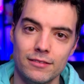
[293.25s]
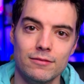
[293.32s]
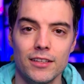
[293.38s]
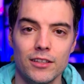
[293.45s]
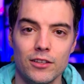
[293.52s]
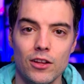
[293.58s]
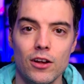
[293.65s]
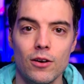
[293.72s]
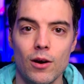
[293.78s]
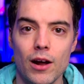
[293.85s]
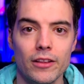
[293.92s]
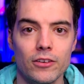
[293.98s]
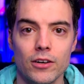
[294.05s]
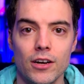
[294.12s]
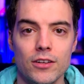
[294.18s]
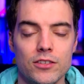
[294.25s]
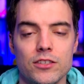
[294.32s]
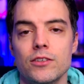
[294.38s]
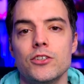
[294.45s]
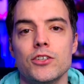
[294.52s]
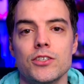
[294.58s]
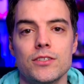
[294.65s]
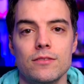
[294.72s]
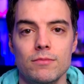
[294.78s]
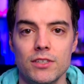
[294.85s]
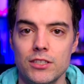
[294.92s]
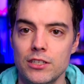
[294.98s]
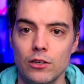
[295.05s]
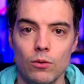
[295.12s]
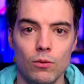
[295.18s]
There are other guns that just
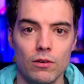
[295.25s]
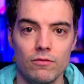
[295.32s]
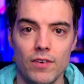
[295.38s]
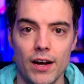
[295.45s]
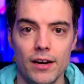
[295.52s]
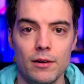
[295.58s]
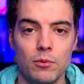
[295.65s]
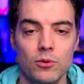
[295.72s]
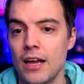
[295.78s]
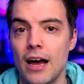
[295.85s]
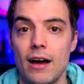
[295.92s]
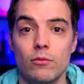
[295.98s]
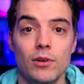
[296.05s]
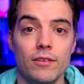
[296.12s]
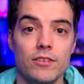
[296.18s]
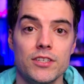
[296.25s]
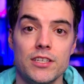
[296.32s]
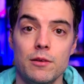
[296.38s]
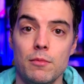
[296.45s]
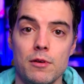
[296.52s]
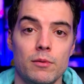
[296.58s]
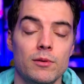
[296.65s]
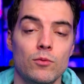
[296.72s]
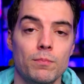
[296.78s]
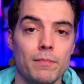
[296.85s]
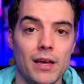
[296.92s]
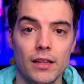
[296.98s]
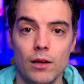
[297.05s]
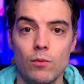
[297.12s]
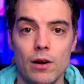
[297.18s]
still weren't viable. I'd love to see maybe
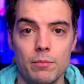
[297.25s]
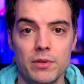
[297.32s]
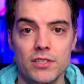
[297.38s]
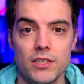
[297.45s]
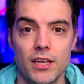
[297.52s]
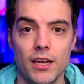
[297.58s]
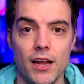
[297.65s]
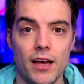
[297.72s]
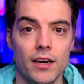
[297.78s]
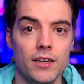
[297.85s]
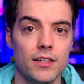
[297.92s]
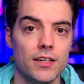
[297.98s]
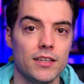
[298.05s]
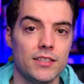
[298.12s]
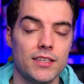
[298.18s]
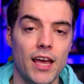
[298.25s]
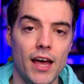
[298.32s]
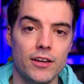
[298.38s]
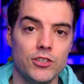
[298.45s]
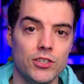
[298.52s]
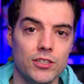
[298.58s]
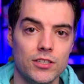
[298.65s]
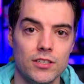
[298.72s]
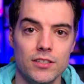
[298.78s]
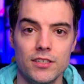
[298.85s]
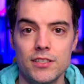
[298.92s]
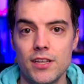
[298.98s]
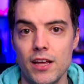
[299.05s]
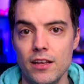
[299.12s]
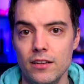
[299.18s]
melee weapons get added in as gadgets
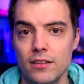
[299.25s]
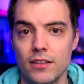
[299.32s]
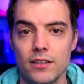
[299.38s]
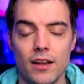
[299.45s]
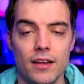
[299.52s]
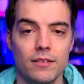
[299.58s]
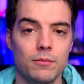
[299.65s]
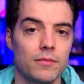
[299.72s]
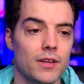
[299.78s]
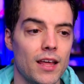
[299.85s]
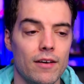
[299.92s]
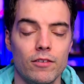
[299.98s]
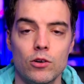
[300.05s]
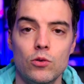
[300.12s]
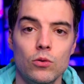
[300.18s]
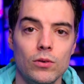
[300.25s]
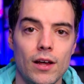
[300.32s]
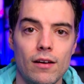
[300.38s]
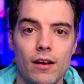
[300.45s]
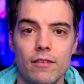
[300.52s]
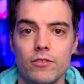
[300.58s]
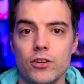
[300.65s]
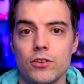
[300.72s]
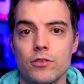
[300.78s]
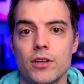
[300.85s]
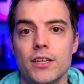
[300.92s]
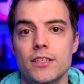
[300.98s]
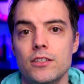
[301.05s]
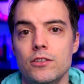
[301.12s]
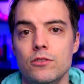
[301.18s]
instead that have a cooldown after you
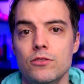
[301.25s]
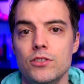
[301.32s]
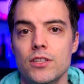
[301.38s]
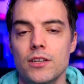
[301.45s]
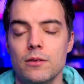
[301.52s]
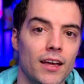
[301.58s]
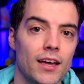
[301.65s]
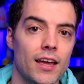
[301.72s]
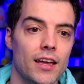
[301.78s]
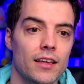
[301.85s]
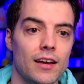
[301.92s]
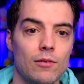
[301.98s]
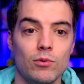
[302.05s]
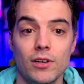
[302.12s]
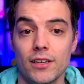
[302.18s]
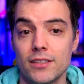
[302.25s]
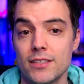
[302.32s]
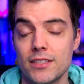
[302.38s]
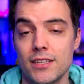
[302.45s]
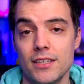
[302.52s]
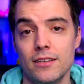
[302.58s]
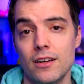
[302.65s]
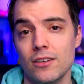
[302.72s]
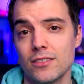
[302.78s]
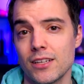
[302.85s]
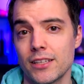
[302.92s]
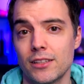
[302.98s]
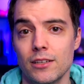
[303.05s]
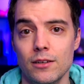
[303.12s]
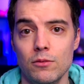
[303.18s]
get to use them. And I would like to see guns
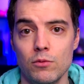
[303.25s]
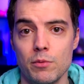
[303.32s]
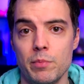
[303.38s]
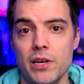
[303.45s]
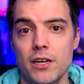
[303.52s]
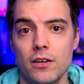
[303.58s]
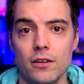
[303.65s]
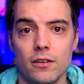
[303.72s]
like the repeater